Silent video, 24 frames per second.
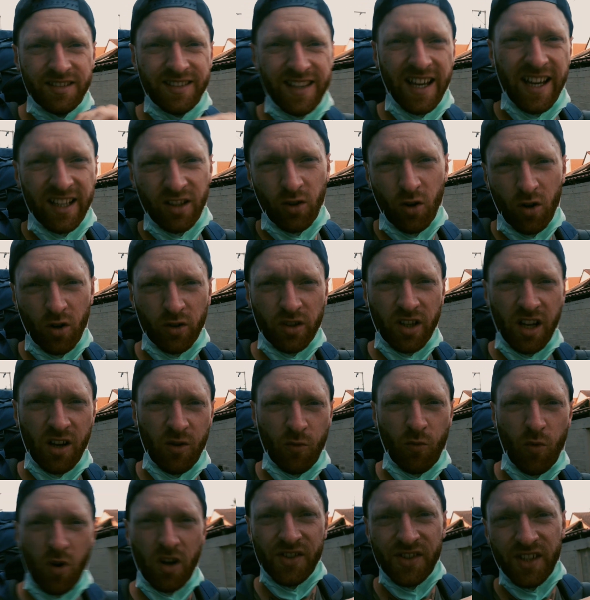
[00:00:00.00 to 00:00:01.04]
that hotel
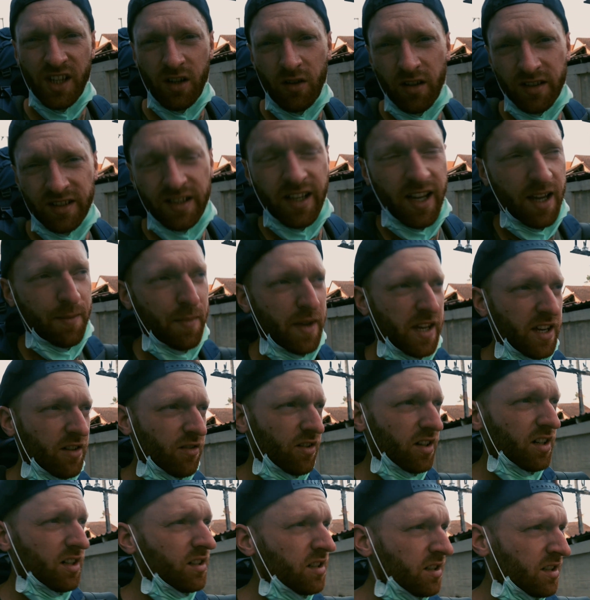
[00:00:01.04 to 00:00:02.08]
wasn't our type
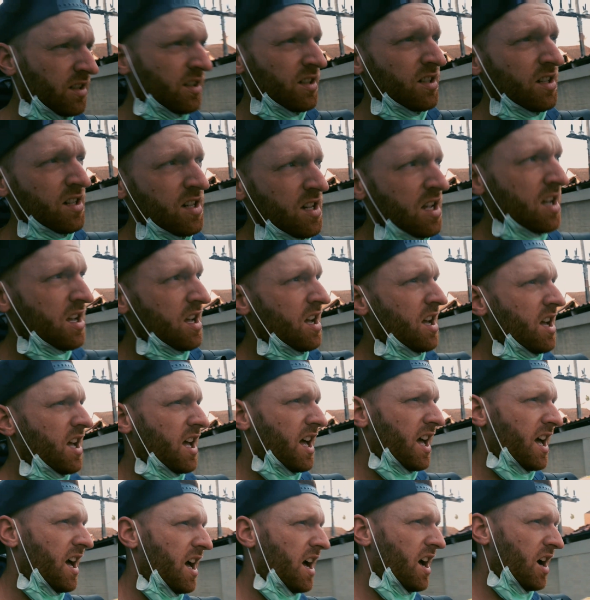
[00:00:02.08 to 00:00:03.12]
era.
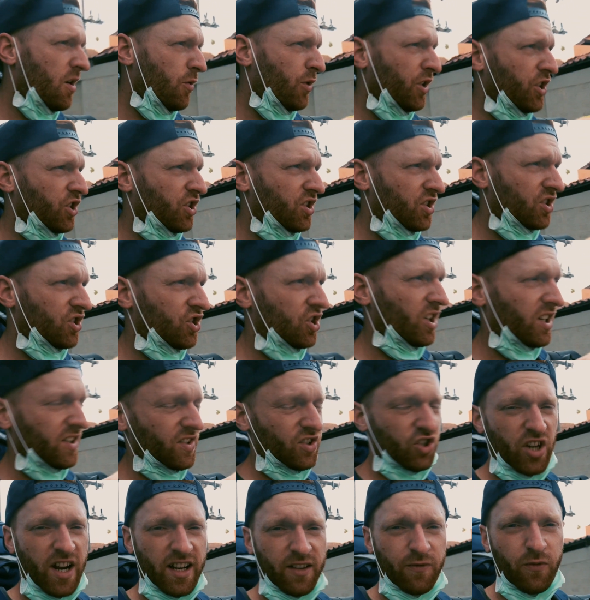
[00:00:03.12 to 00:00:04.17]
Uh, we
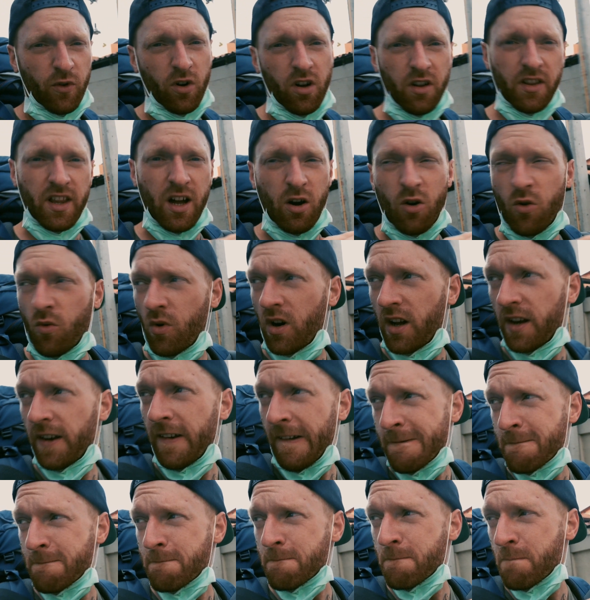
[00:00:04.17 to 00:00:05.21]
just checked for another one,
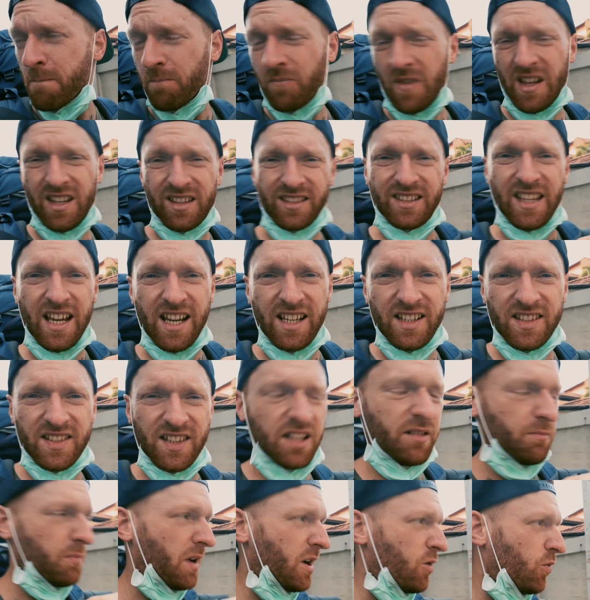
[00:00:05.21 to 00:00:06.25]
Days
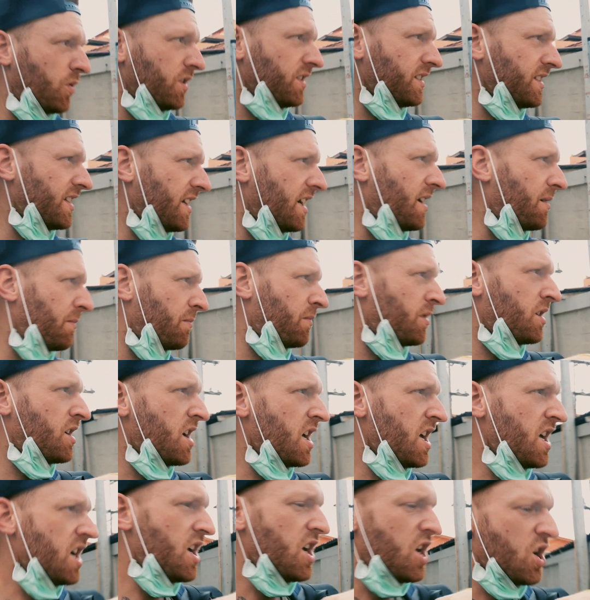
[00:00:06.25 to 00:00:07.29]
Inn by Wyndham
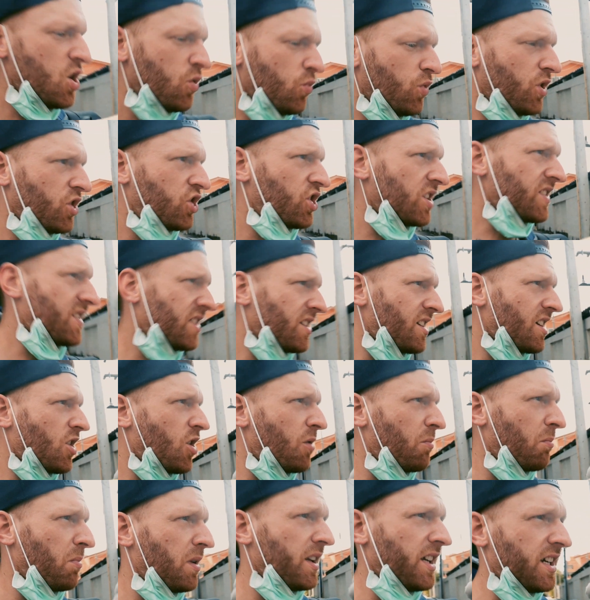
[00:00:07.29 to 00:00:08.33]
which is in the
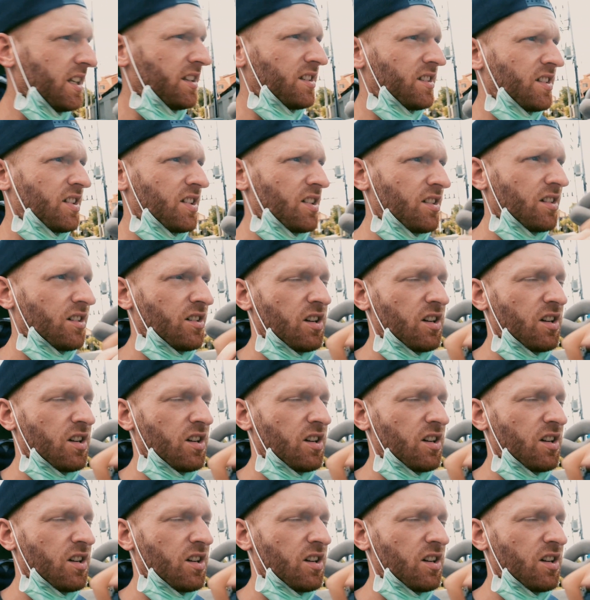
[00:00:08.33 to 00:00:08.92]
complete